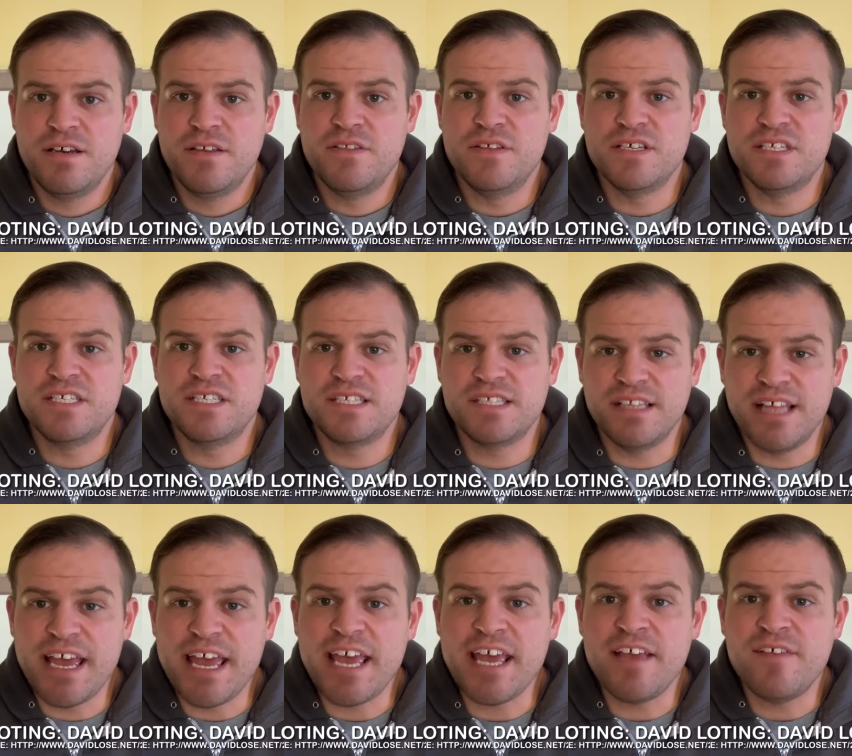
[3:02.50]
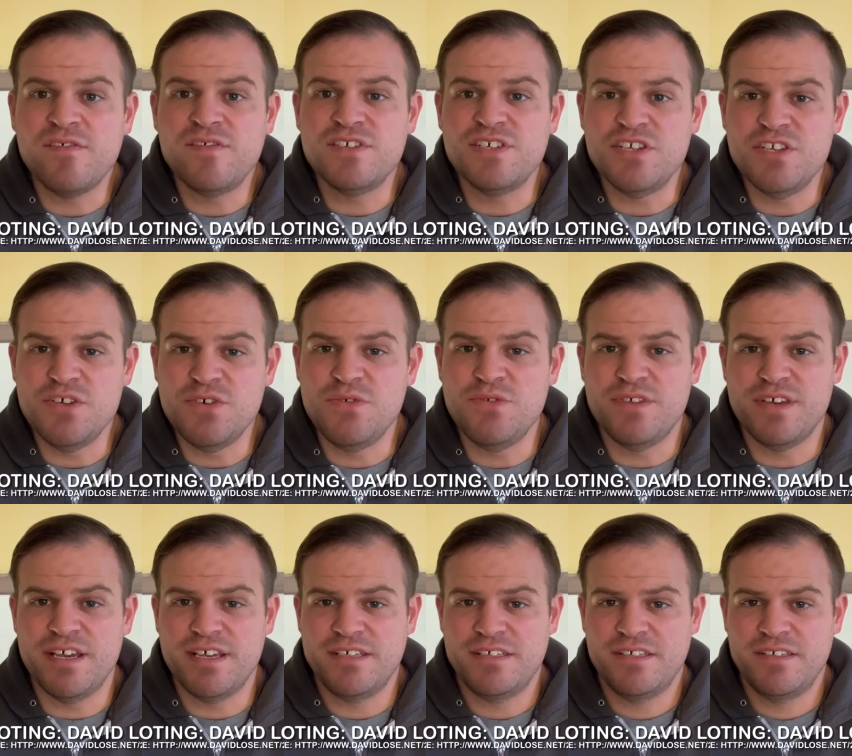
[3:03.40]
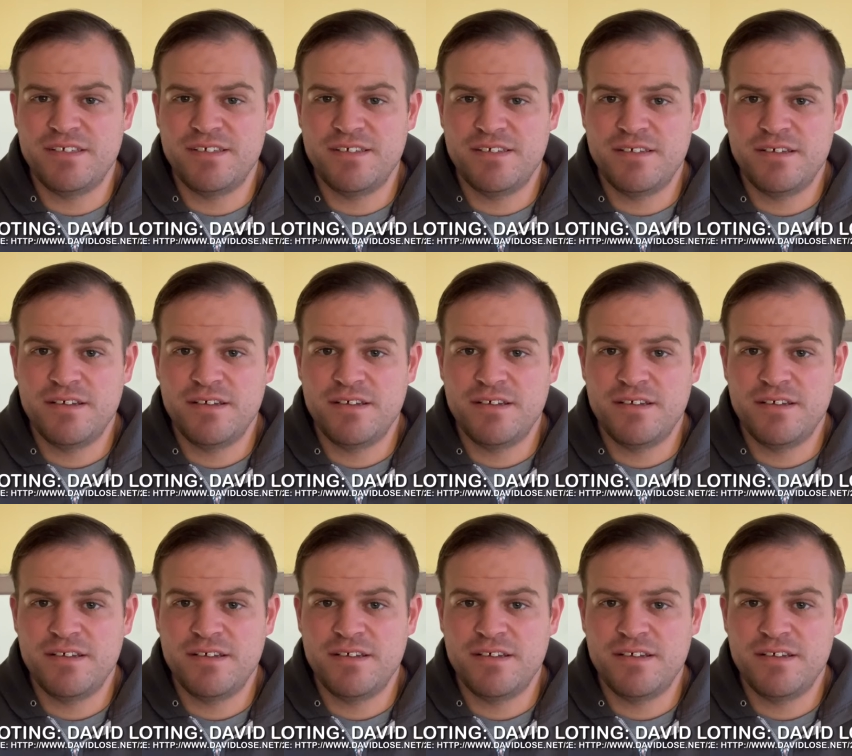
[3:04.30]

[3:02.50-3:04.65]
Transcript: The slaves knew this.